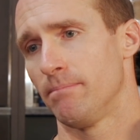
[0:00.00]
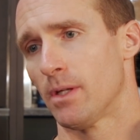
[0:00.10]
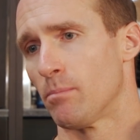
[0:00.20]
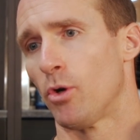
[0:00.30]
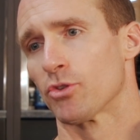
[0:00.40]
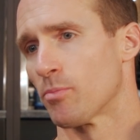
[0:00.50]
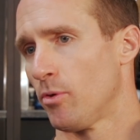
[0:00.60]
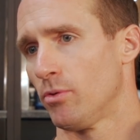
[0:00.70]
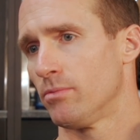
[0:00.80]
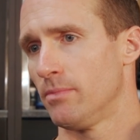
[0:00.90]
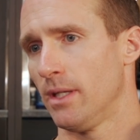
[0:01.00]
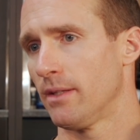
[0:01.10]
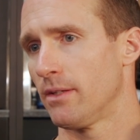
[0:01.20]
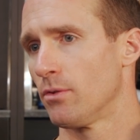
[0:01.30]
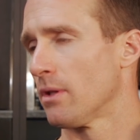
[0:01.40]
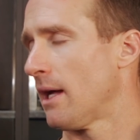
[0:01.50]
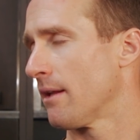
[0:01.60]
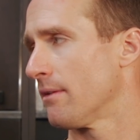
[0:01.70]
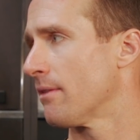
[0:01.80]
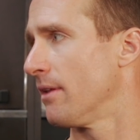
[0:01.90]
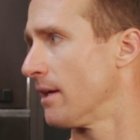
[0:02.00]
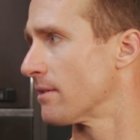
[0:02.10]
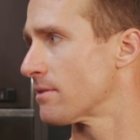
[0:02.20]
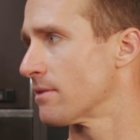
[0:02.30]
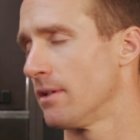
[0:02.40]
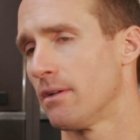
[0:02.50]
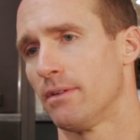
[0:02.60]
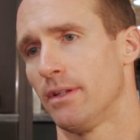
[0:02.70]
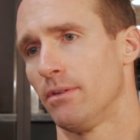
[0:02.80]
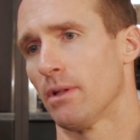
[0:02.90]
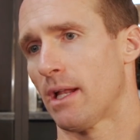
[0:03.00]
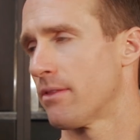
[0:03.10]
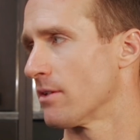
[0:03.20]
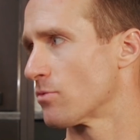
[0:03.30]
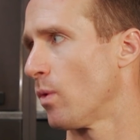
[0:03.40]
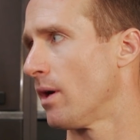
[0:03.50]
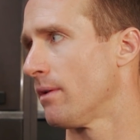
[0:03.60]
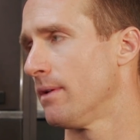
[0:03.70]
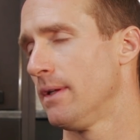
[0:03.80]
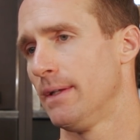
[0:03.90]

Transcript: They're multiple, meaning they do a lot of things, and they do a lot of things well.